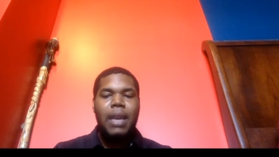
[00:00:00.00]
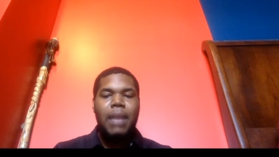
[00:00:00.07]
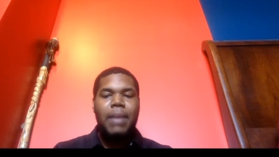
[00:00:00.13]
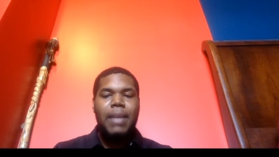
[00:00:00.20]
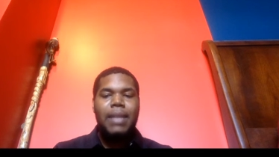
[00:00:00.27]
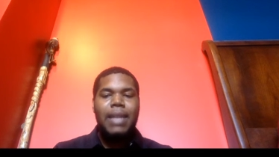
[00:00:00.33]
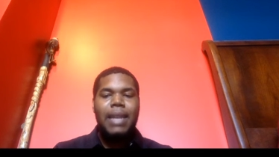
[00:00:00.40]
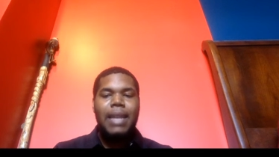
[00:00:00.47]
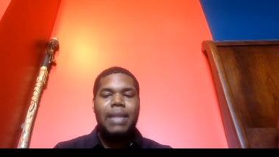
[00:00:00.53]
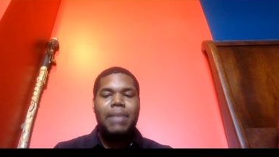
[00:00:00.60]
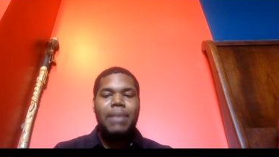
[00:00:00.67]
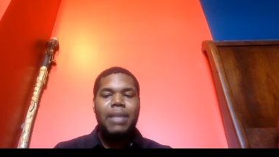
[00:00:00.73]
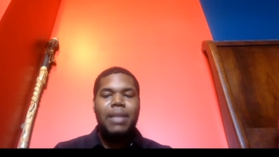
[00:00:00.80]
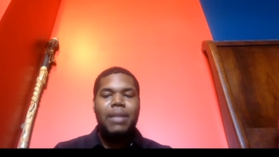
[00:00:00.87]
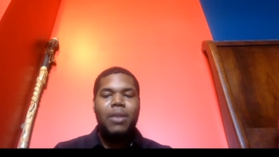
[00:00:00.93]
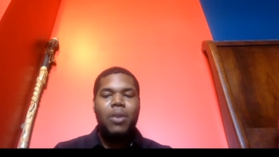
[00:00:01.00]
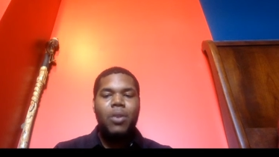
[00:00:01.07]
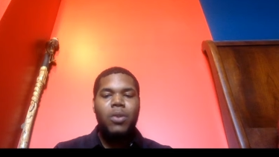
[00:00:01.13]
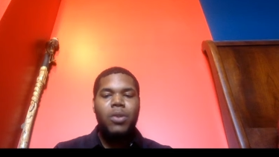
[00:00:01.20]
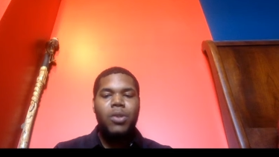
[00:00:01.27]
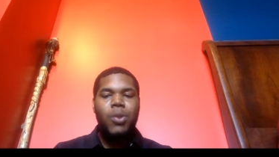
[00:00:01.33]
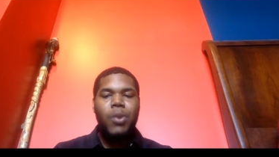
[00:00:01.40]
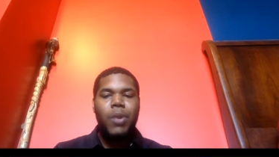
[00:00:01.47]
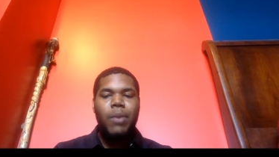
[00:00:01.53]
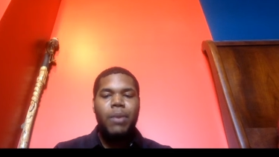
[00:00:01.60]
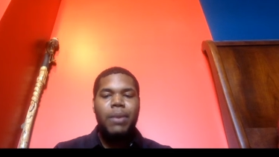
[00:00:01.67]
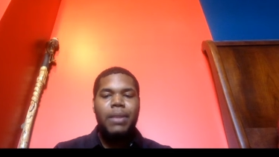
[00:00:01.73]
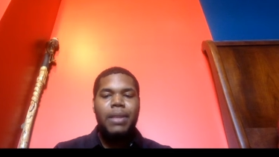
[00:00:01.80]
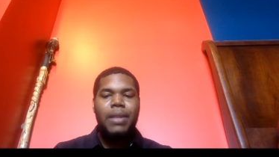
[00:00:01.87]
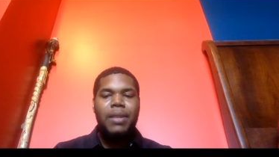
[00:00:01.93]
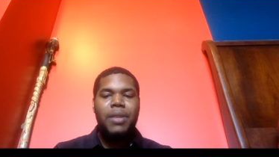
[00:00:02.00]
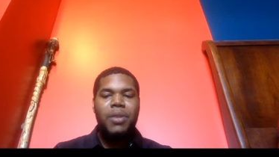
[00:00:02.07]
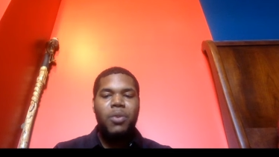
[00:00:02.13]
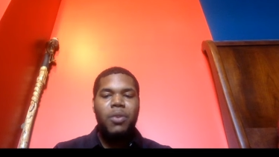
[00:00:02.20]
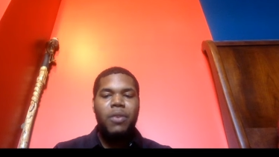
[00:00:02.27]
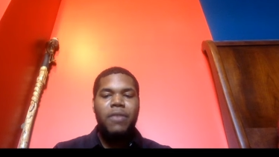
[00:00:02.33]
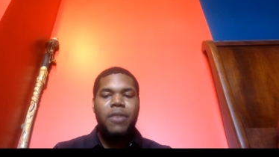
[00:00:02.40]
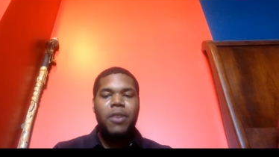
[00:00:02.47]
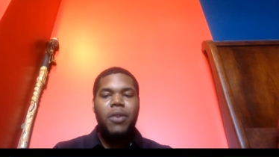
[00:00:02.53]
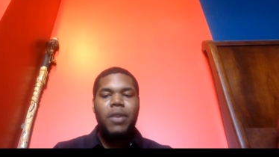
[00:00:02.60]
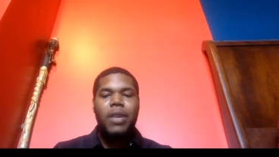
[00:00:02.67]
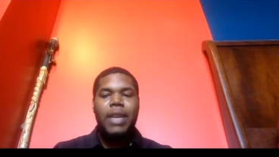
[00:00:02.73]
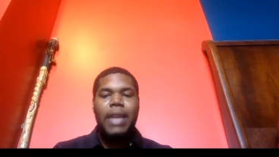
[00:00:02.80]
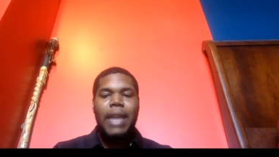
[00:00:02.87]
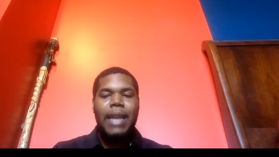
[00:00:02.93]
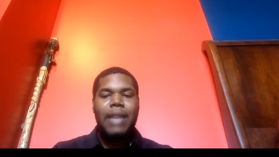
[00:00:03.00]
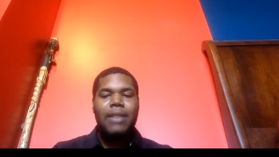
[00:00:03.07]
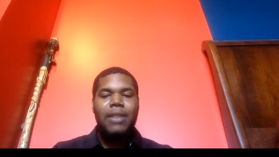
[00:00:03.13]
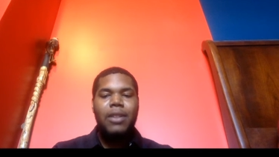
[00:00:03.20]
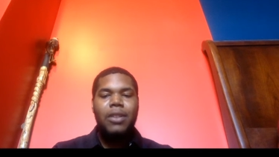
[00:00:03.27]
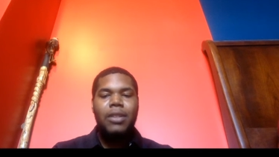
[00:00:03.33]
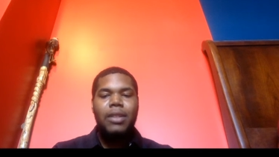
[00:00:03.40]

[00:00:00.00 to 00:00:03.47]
Because that has been this whole story with this North Node in Cancer,